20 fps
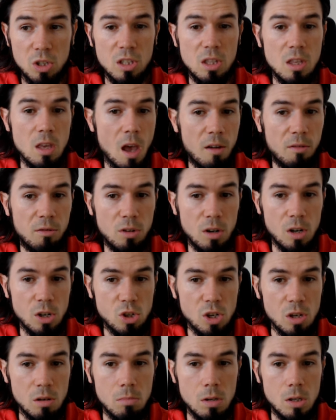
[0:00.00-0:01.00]
is the
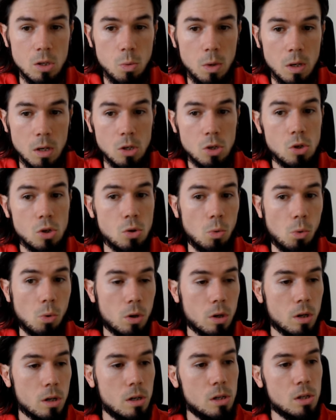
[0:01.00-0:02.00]
average in between the two
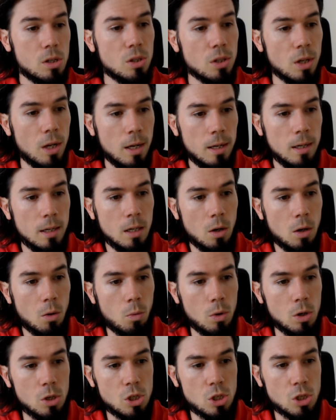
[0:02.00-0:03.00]
orders,
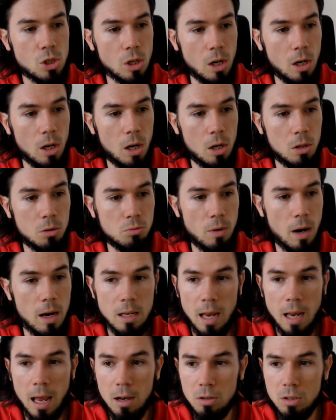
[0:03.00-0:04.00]
which uh,
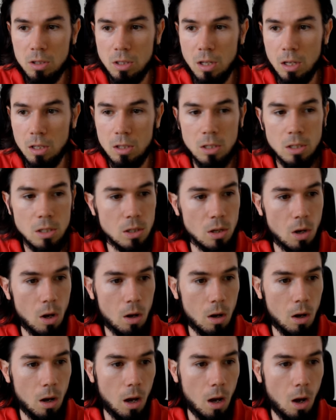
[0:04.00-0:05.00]
right now sits
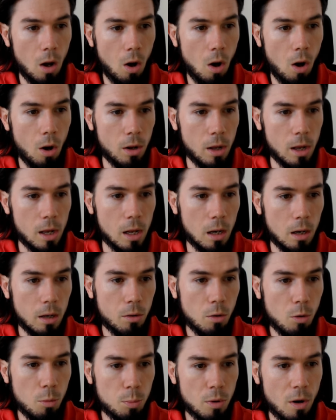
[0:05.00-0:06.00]
uh, on a
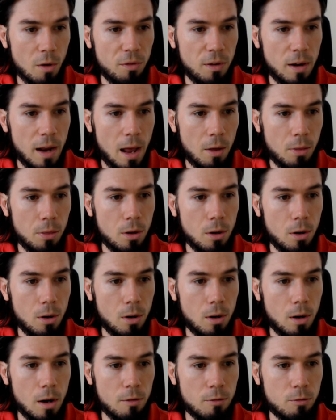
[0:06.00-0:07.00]
little profit out
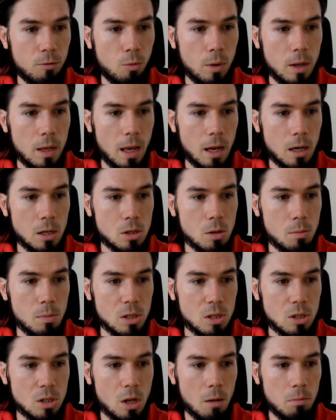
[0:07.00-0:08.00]
there if we get to be
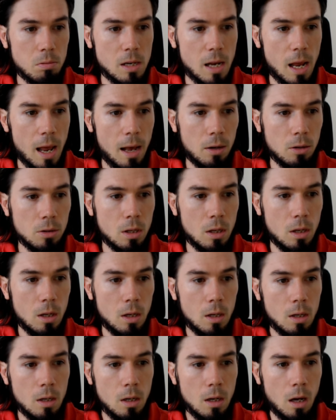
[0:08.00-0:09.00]
stopped out
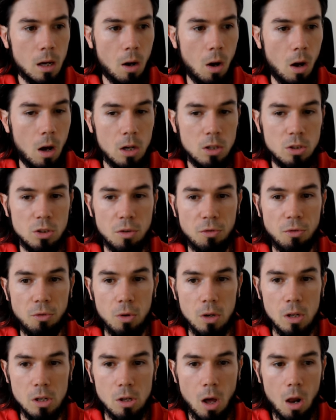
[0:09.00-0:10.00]

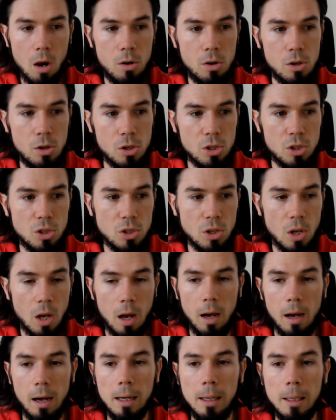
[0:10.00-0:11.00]
$140.
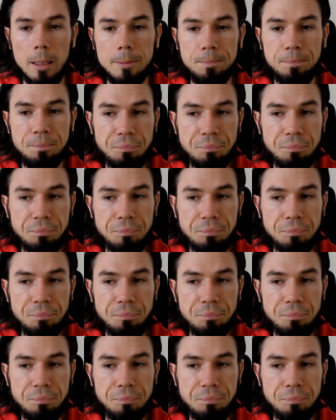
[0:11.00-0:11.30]
Uh, uh,